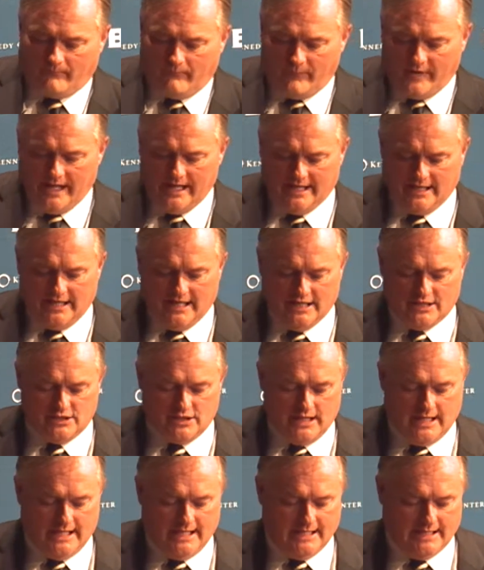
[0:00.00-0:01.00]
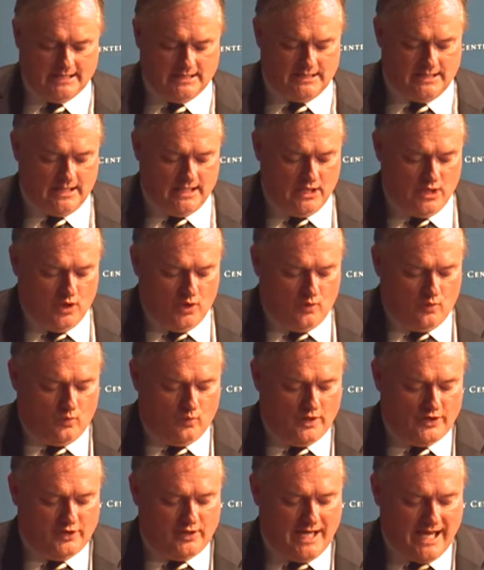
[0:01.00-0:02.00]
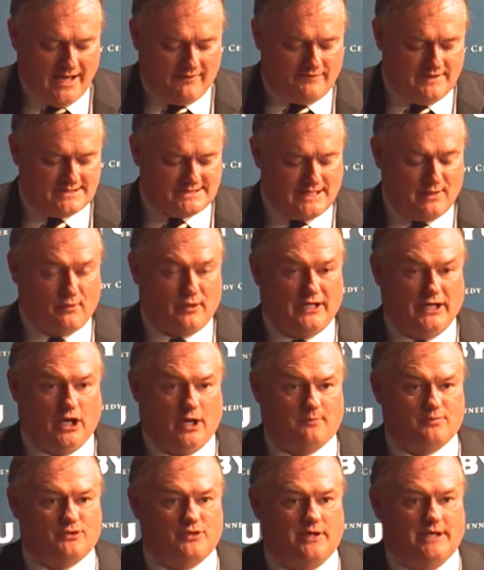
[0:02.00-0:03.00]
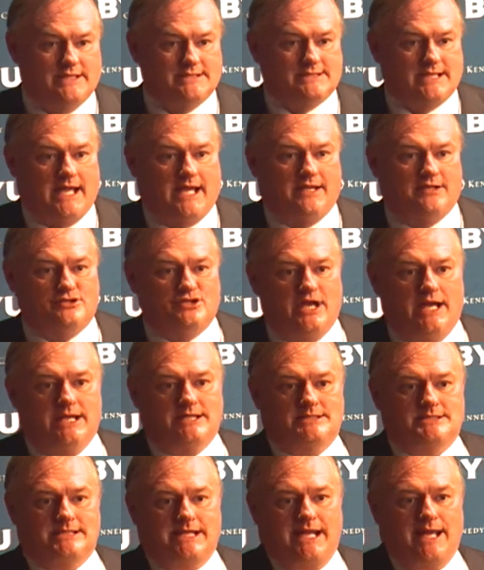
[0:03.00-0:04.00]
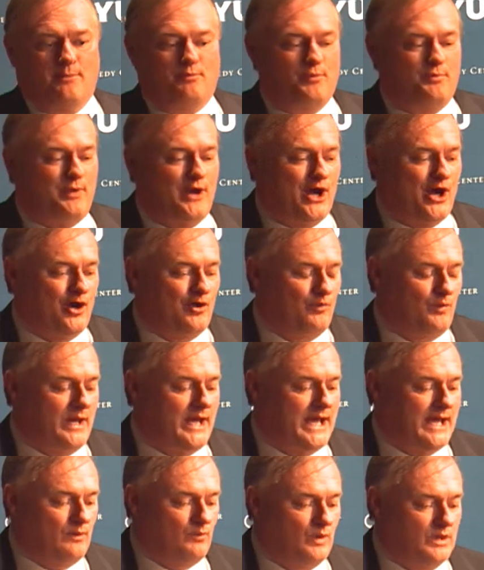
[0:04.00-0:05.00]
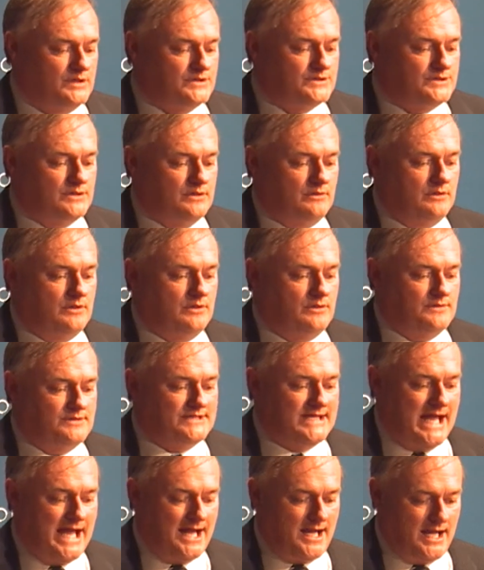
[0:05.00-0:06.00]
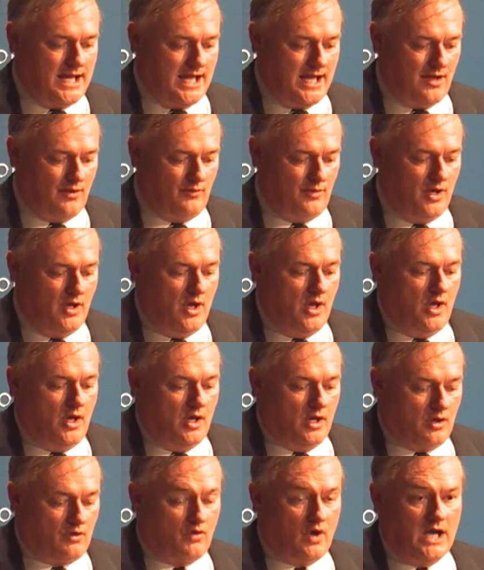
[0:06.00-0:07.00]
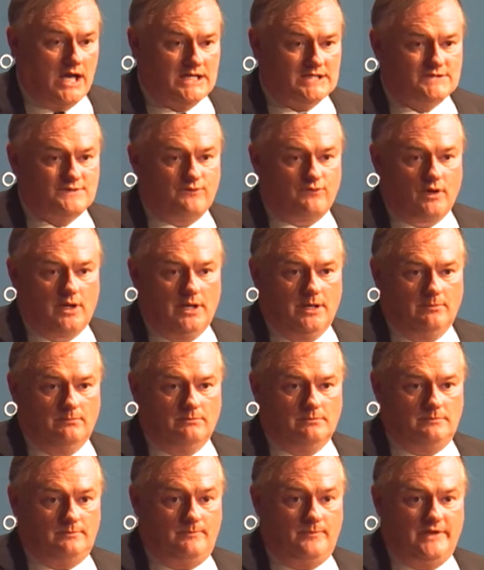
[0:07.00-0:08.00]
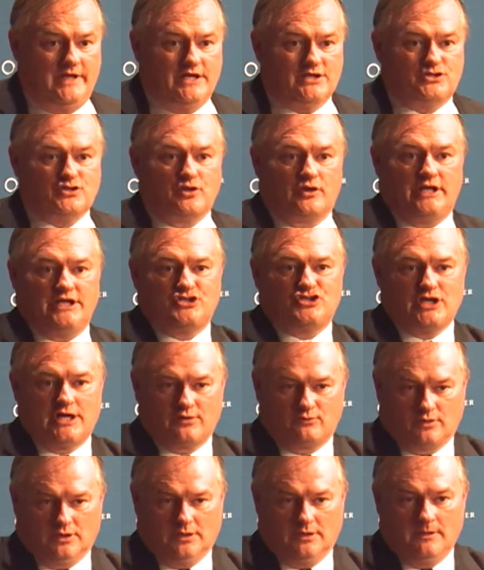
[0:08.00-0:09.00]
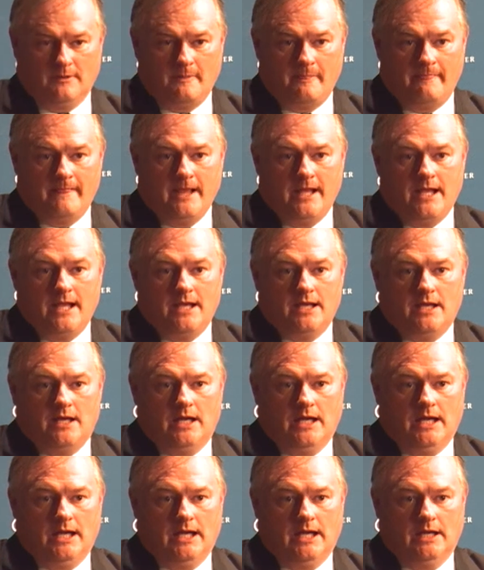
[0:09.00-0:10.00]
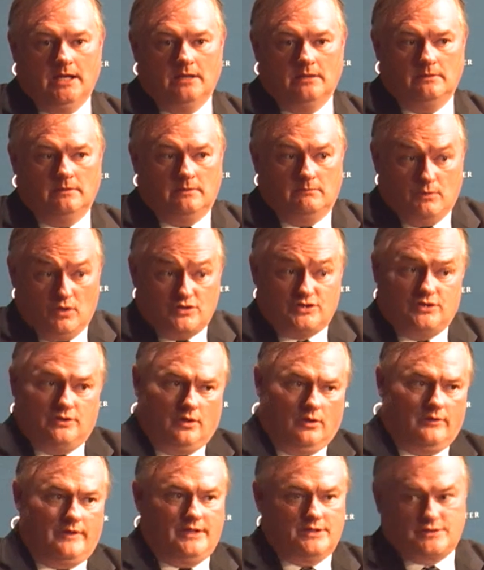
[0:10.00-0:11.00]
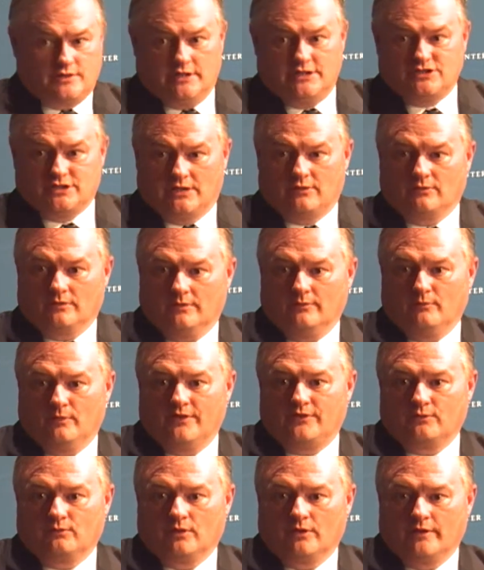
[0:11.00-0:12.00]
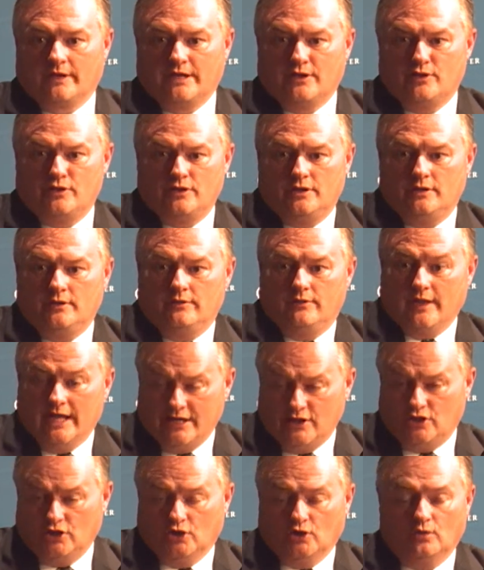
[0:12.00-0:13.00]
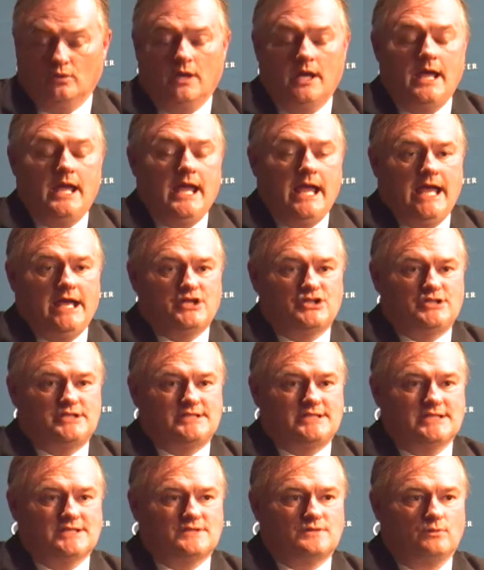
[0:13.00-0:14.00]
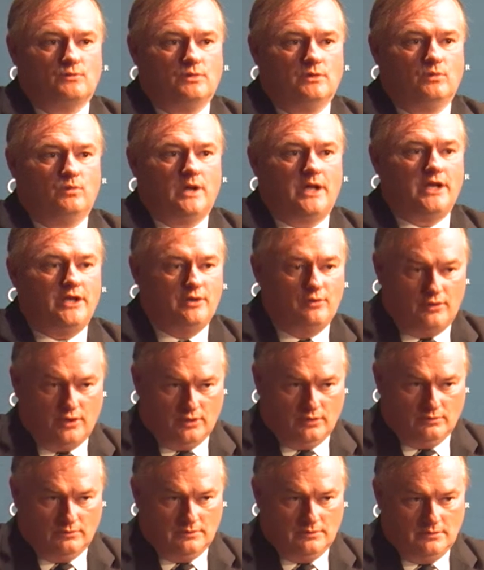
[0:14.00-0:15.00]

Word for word: And when you have these networking opportunities, take a chance to get prepared. We had one student who sat down across from the Attorney General, and most of you know the Attorney General and what the role they do. And she says, well, what do you do?